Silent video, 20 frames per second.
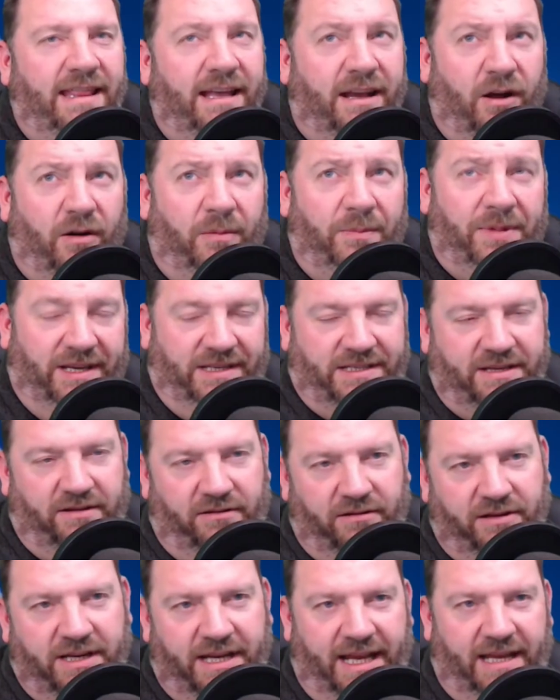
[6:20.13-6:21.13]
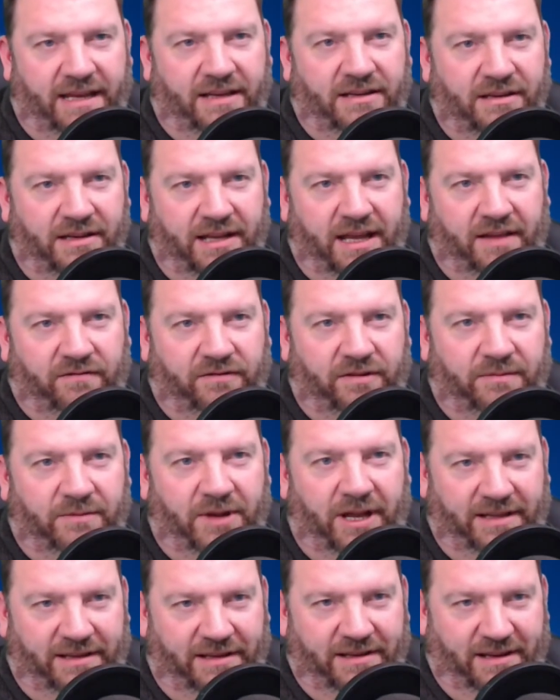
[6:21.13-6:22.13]
the cockpit, so looking at it from
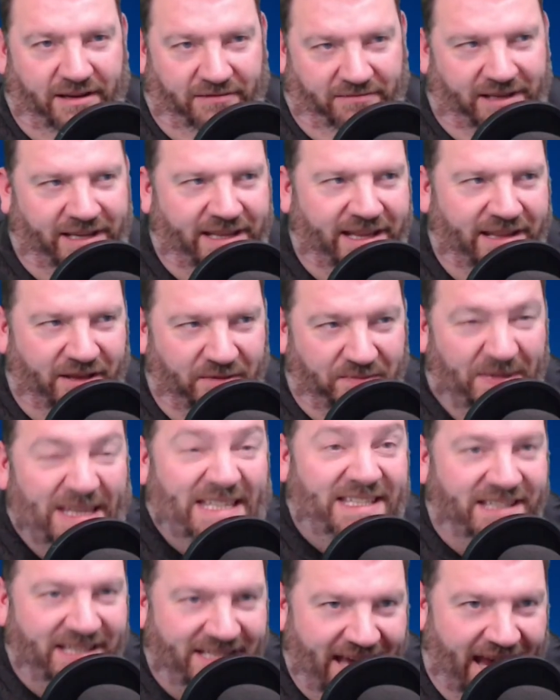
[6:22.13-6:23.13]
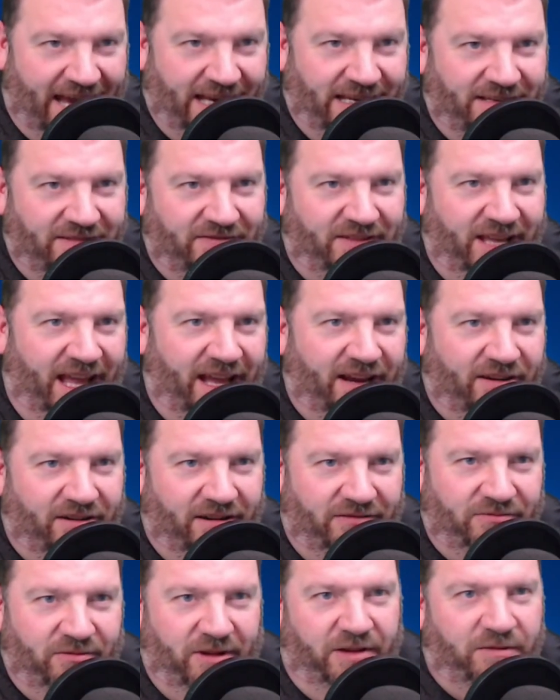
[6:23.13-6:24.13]
like, the business end of the
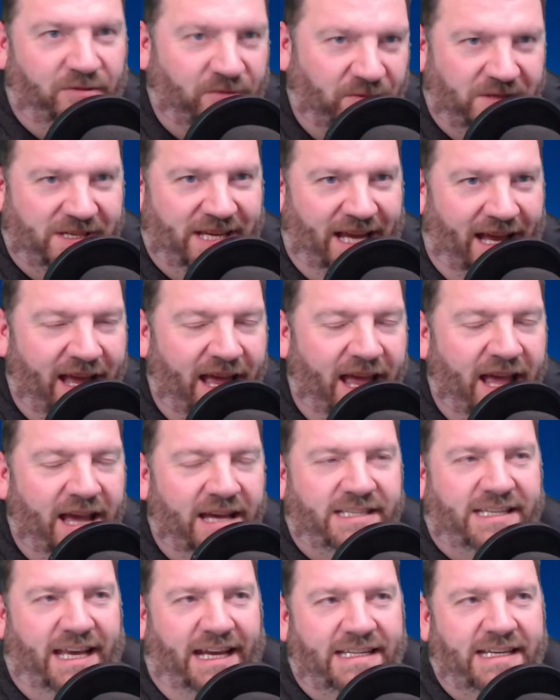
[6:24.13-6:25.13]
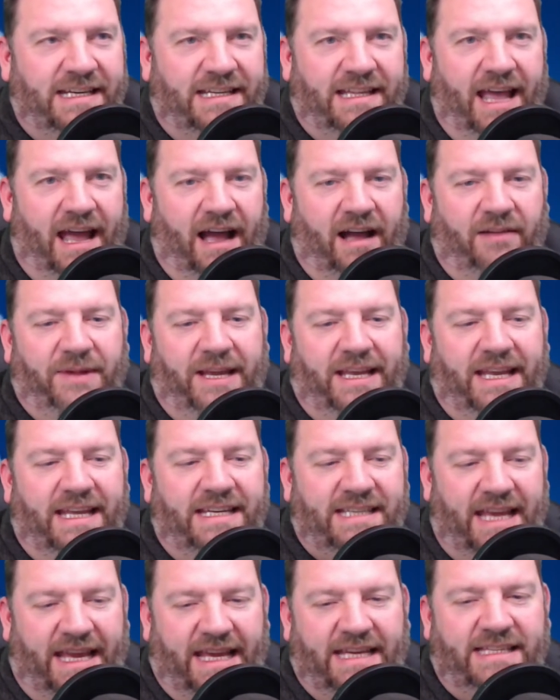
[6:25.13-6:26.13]
aircraft where you're all sat in there. I mean,
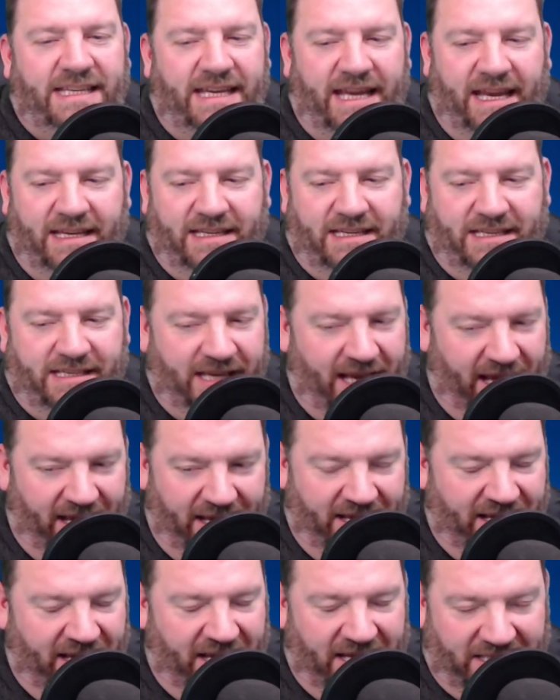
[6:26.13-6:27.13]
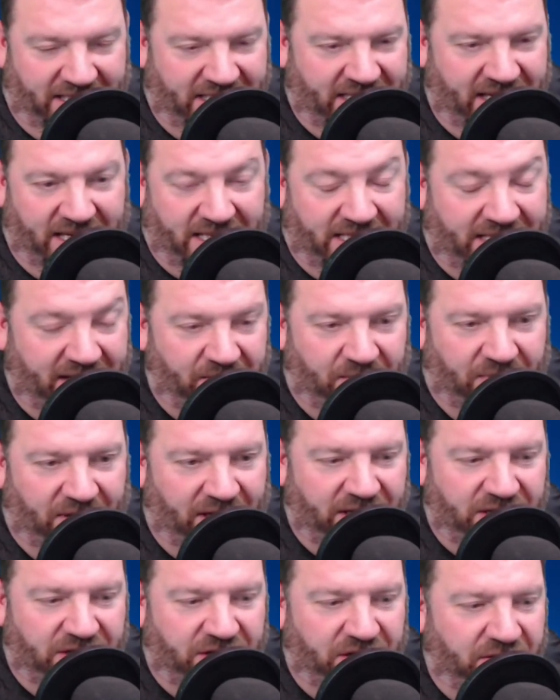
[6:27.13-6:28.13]
is it as
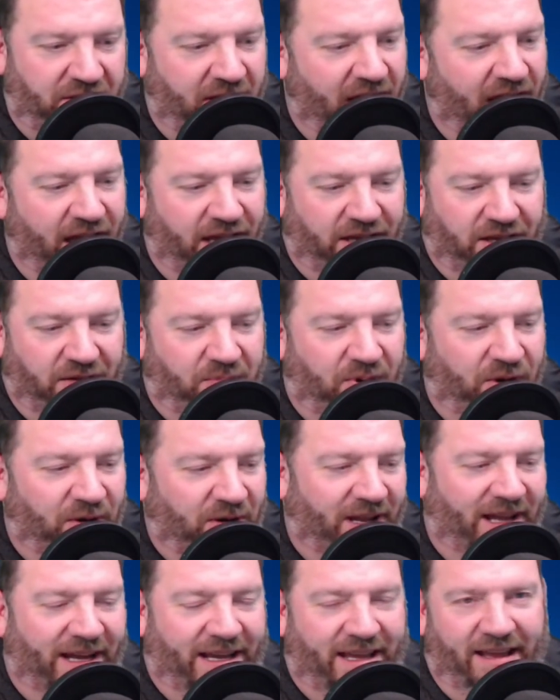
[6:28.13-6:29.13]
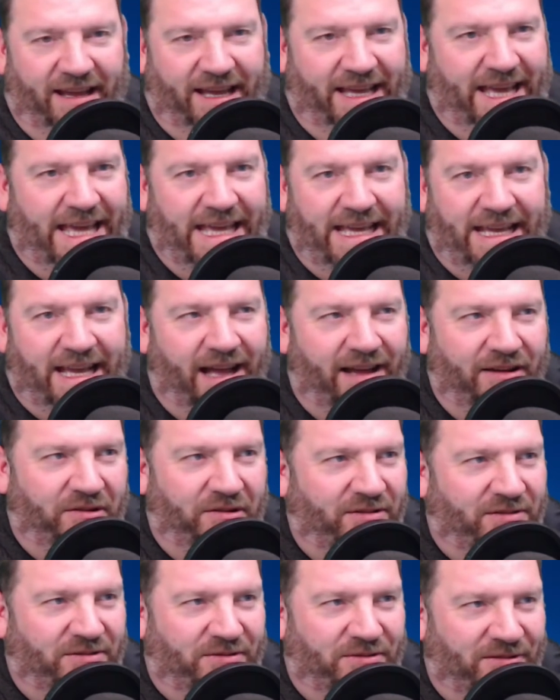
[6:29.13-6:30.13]
simple as you put like a key
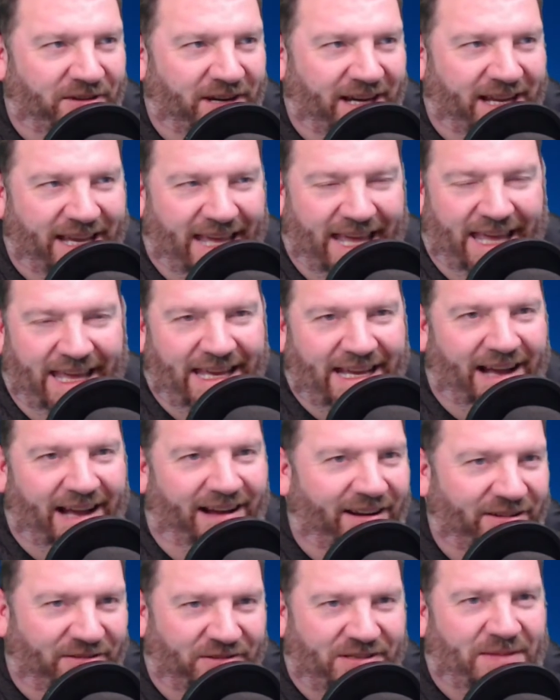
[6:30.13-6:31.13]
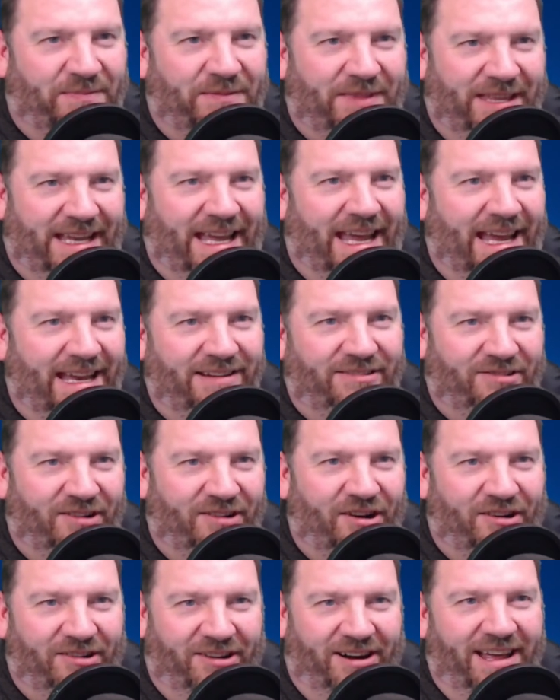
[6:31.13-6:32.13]
code or a key card or something in,
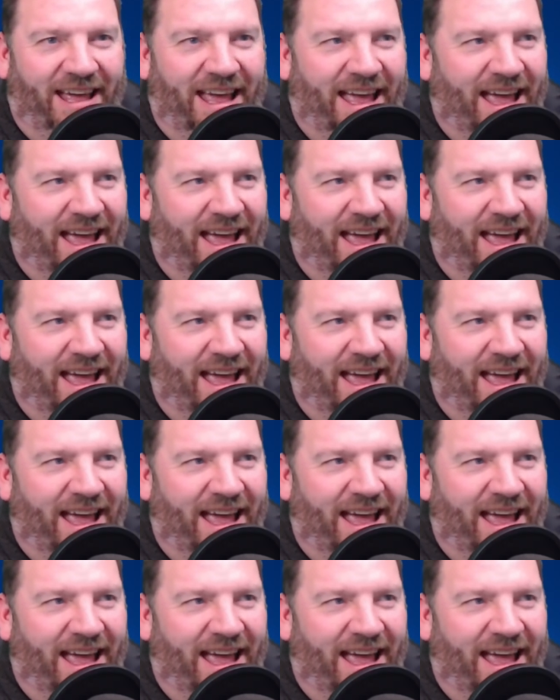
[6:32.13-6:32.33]
or are